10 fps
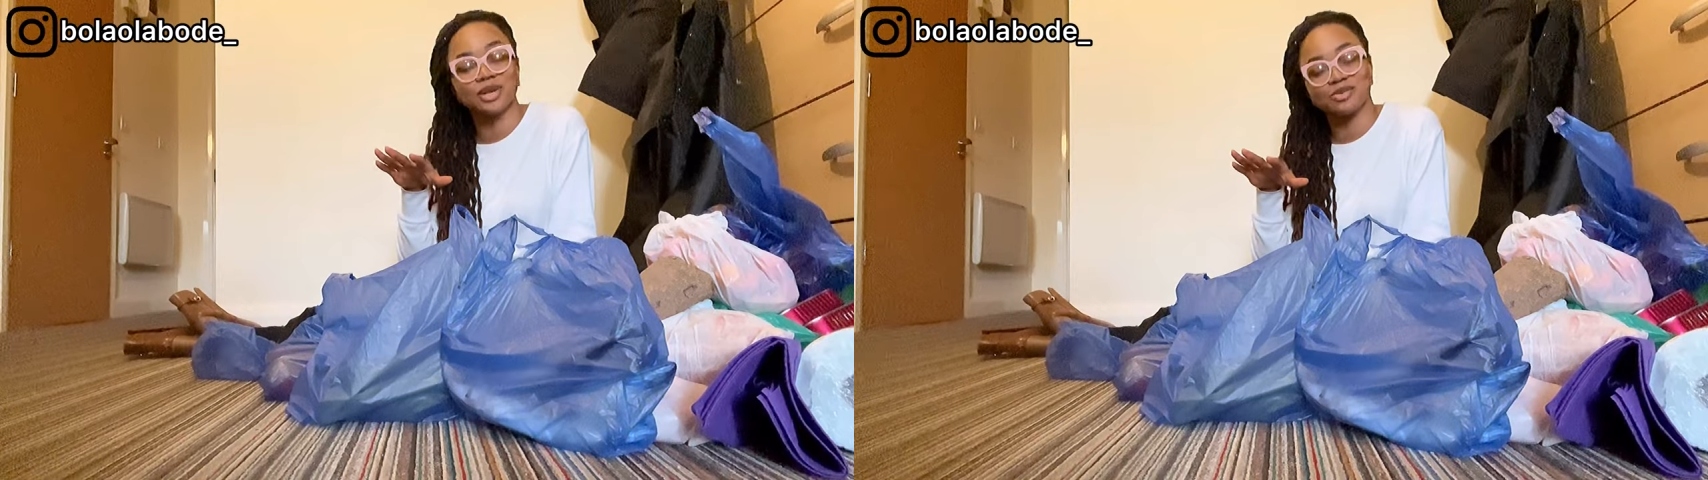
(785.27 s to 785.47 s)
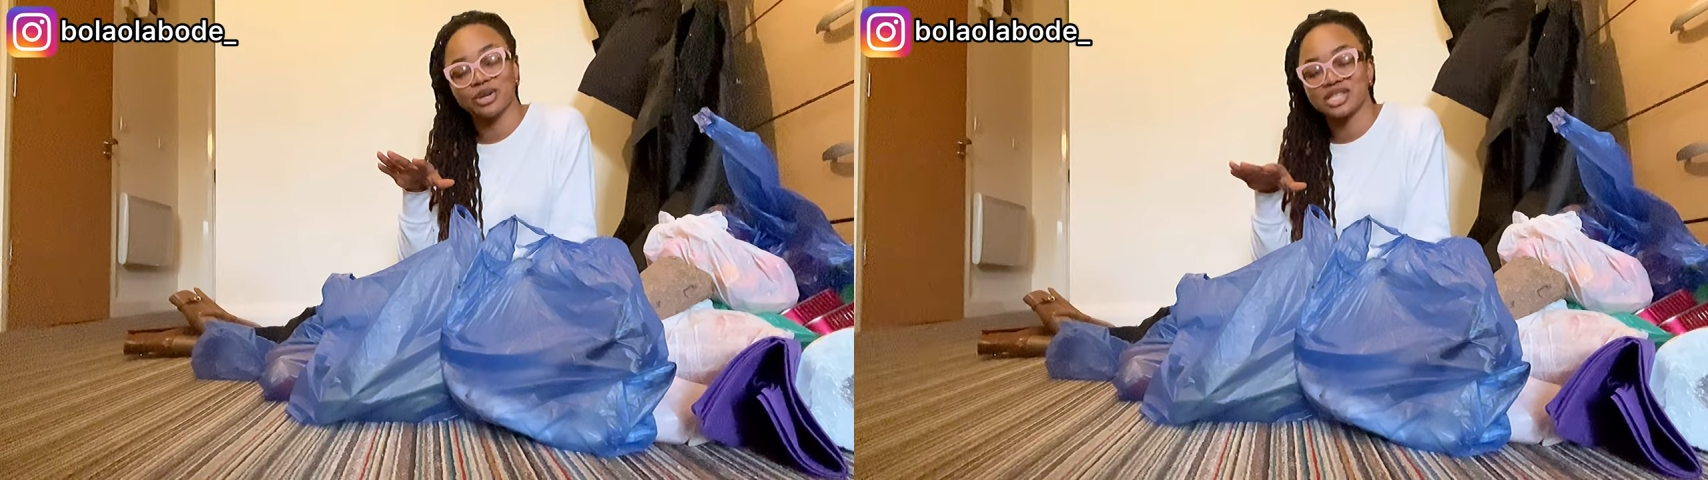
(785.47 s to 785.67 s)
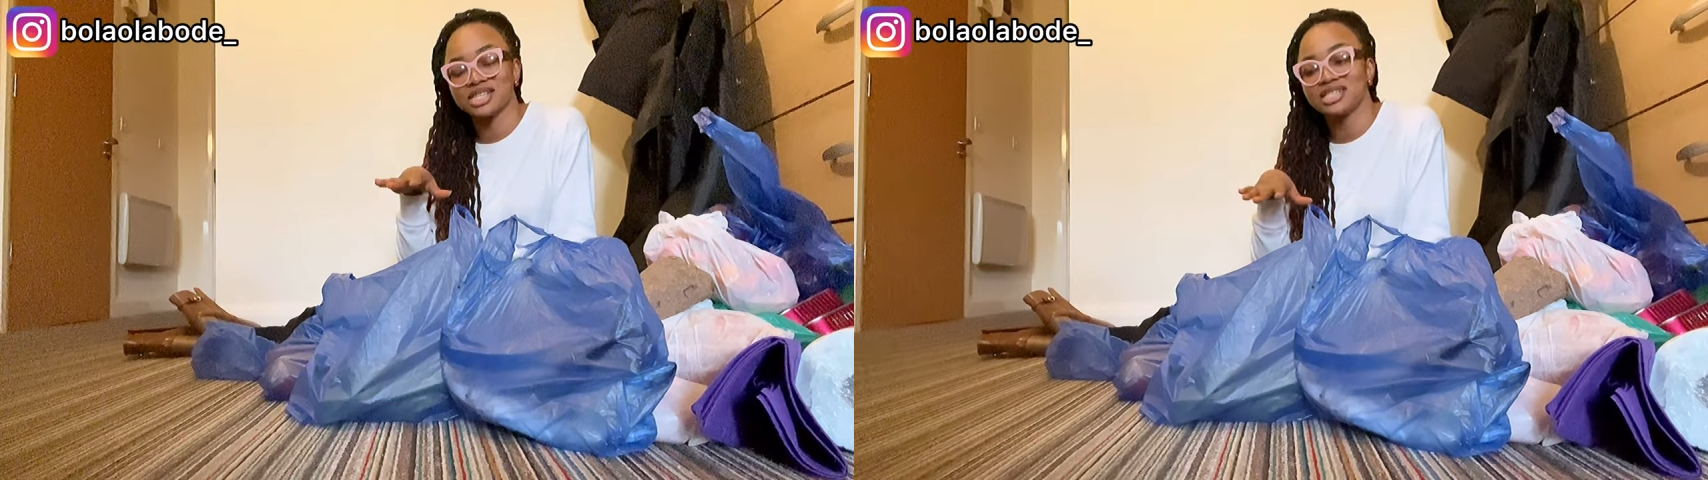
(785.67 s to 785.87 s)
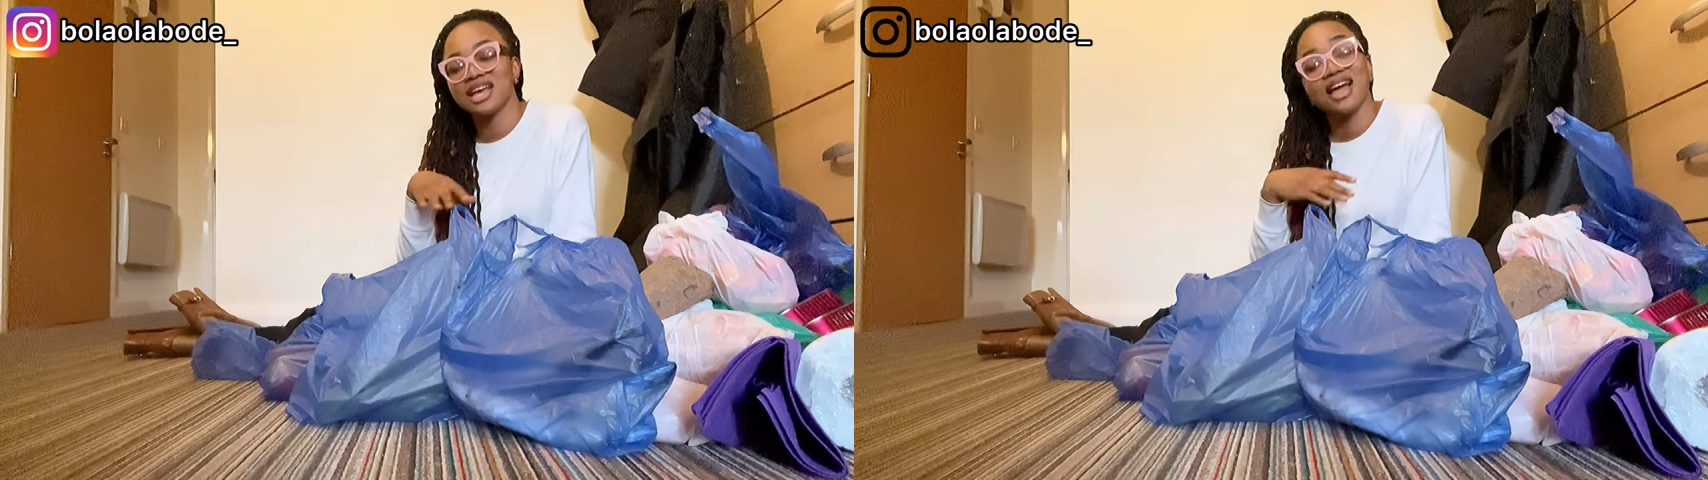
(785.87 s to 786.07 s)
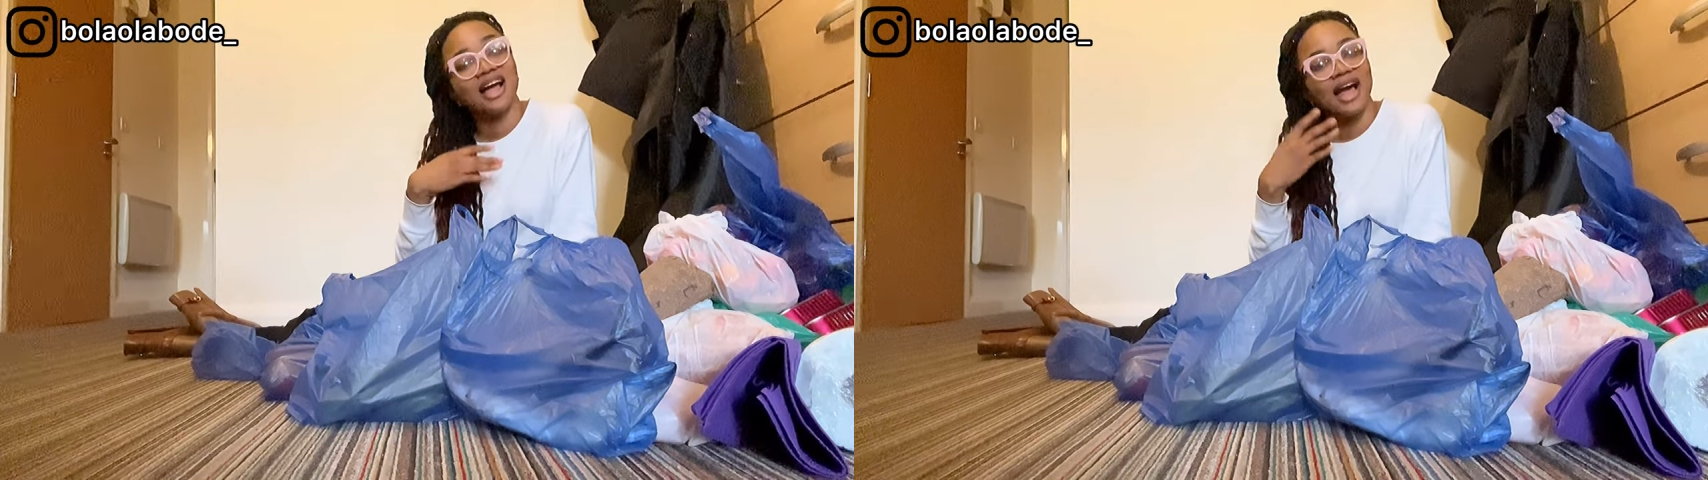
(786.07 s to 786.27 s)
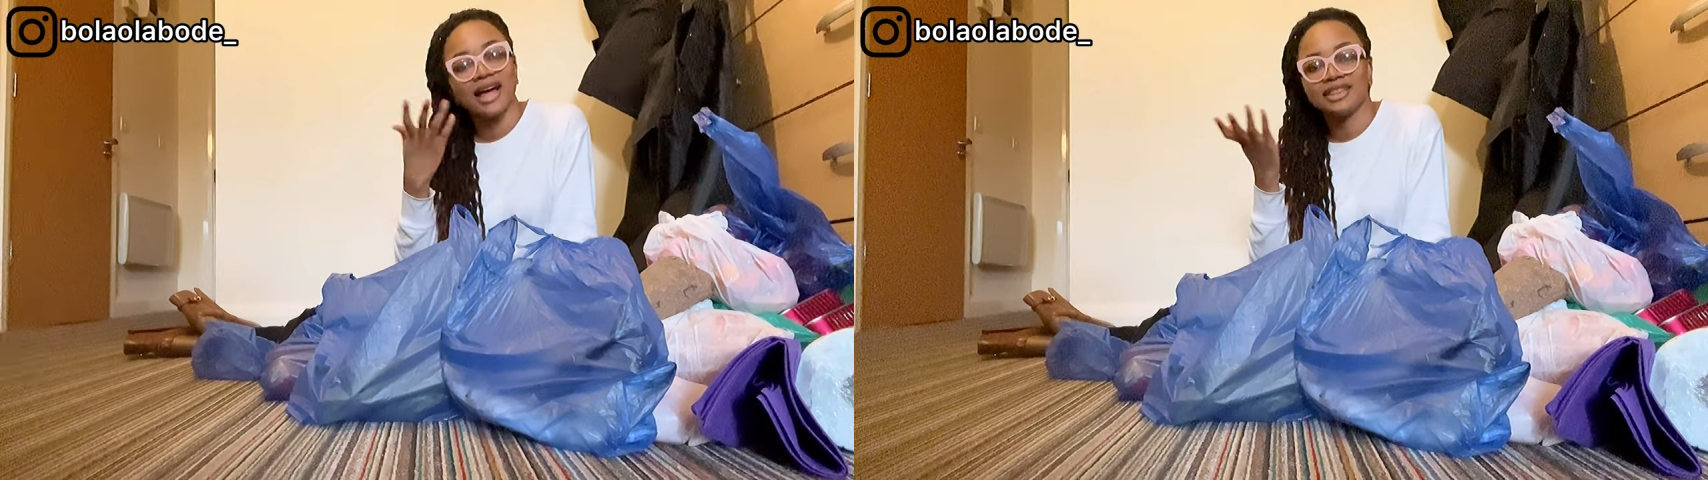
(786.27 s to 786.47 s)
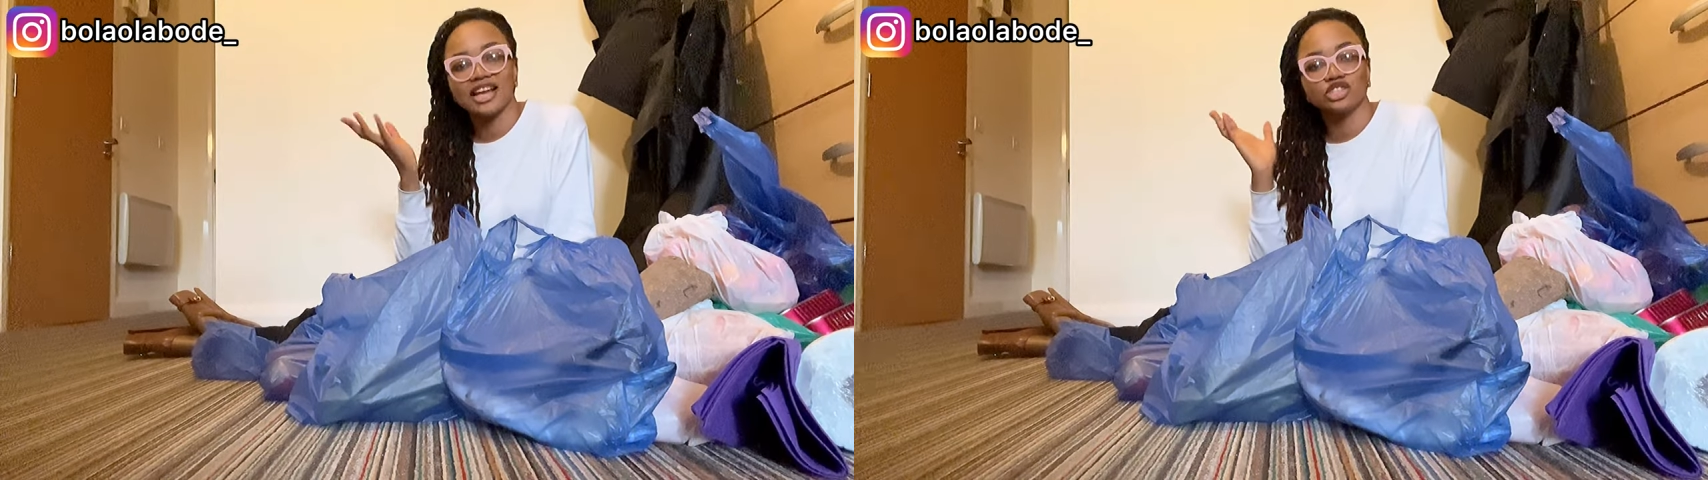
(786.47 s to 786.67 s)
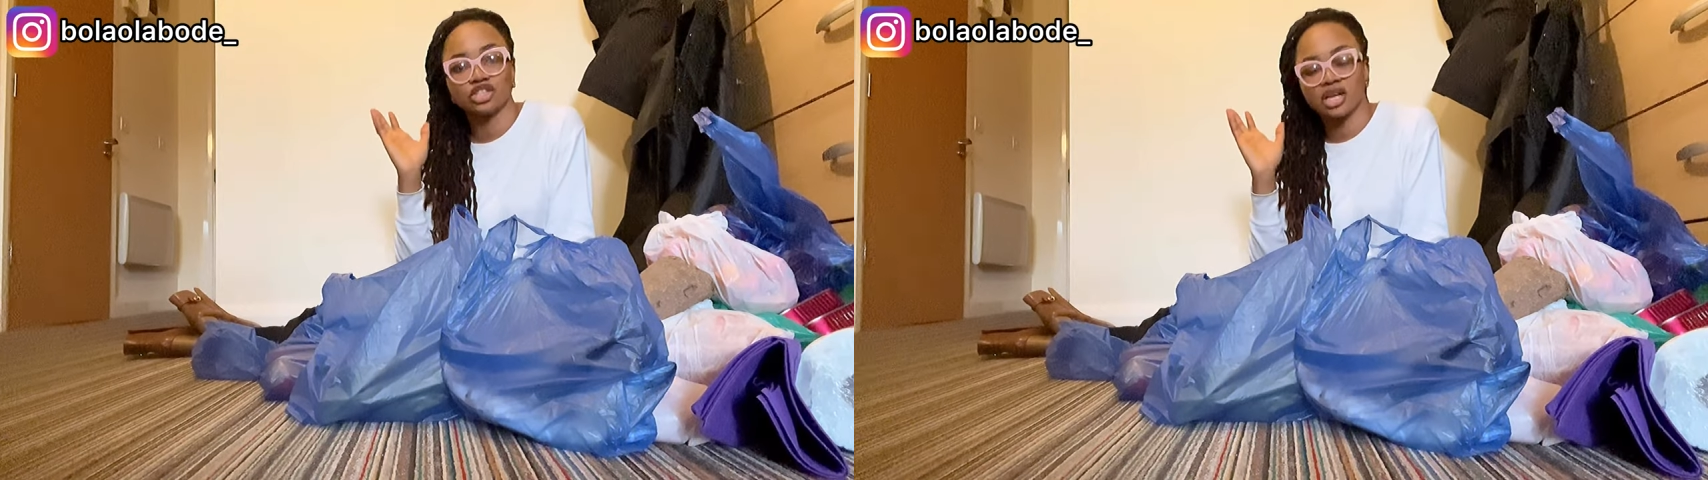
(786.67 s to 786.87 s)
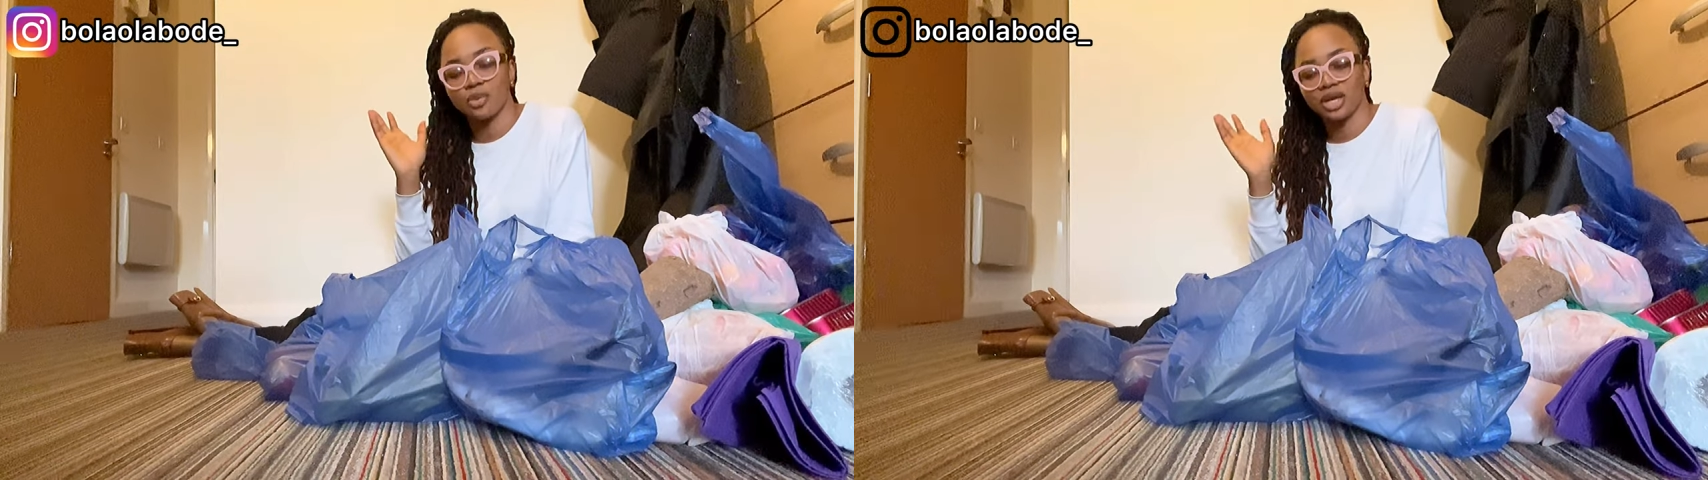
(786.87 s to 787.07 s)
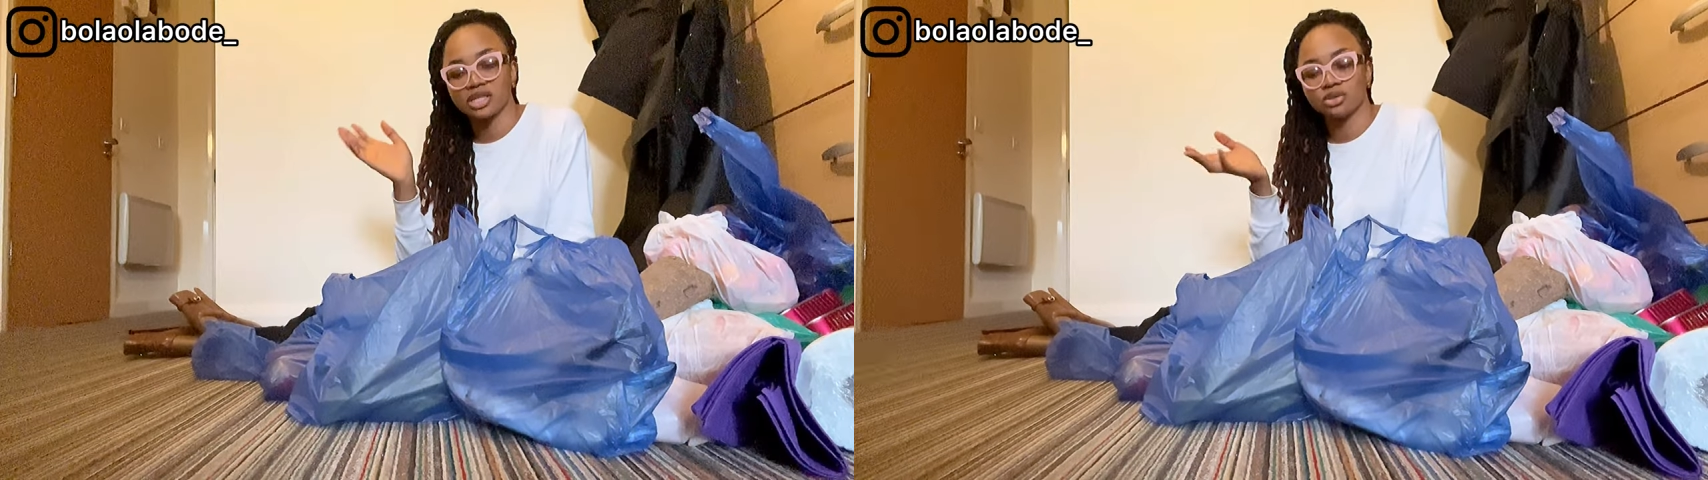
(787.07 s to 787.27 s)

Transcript: Expresses, and that's just how here.